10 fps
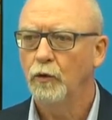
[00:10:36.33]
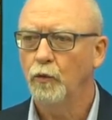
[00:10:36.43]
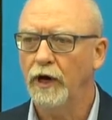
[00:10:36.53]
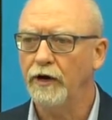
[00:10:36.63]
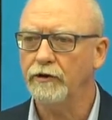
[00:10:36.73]

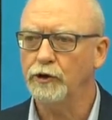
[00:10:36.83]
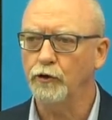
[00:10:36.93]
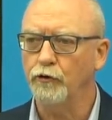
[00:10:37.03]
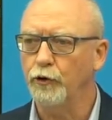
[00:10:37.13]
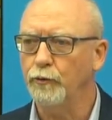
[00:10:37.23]
Where is the
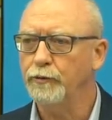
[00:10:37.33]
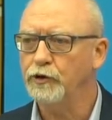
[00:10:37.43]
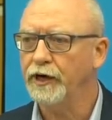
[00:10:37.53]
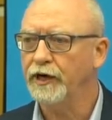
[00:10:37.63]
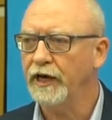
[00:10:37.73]
group
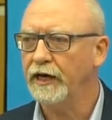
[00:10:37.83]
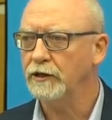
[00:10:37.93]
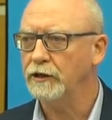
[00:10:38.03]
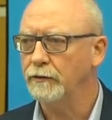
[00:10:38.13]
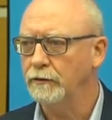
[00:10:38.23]
trying to
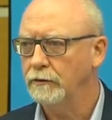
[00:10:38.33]
get to?